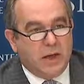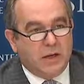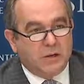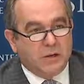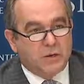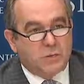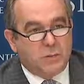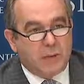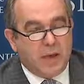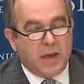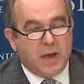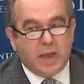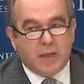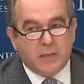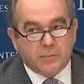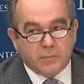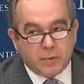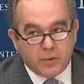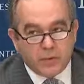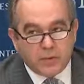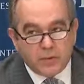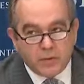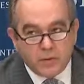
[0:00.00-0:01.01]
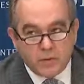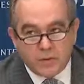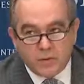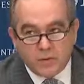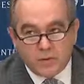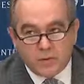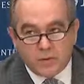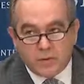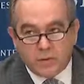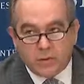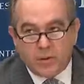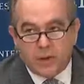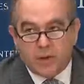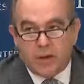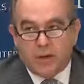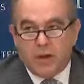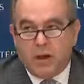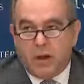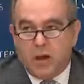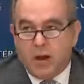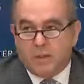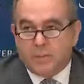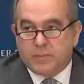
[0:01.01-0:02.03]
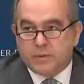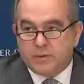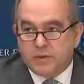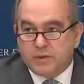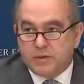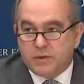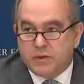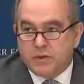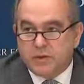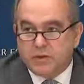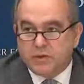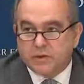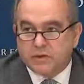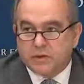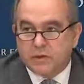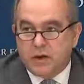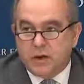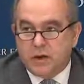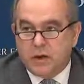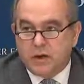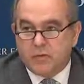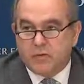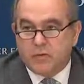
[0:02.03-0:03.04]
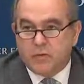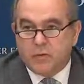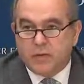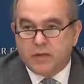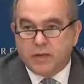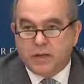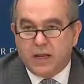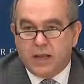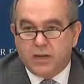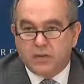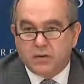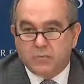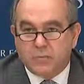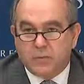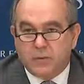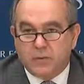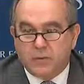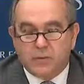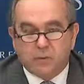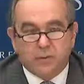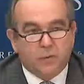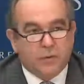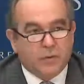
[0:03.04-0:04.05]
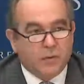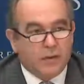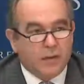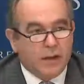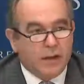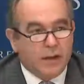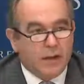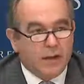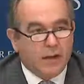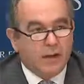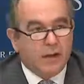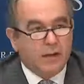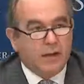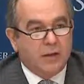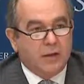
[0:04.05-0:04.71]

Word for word: Japan, but new opportunities for engagement with Korea,